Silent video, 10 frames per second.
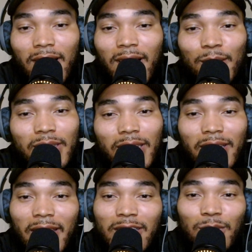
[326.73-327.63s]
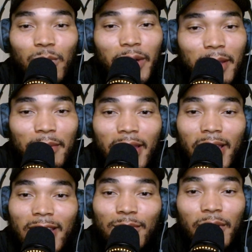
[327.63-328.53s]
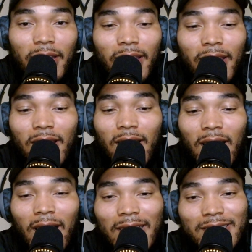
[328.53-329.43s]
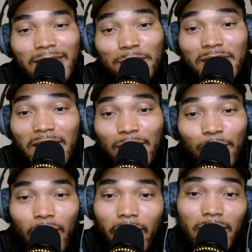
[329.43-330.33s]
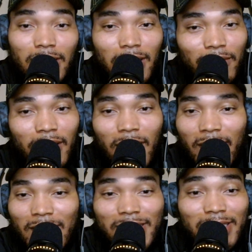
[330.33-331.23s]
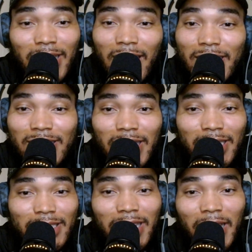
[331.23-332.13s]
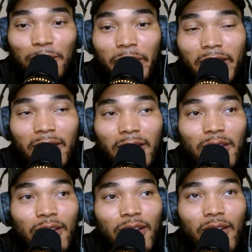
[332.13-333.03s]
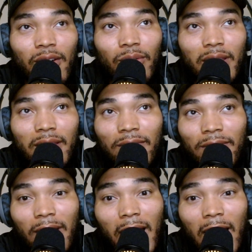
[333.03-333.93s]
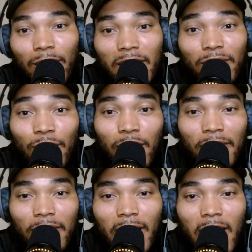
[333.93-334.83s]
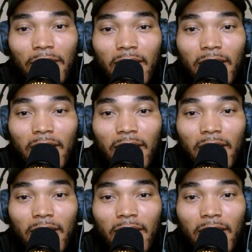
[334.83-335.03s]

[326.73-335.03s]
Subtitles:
I'm telling you, it's working, man. It's working. I'm seeing the progress of it. It's like I said, this is like week 5, week 4 or 5.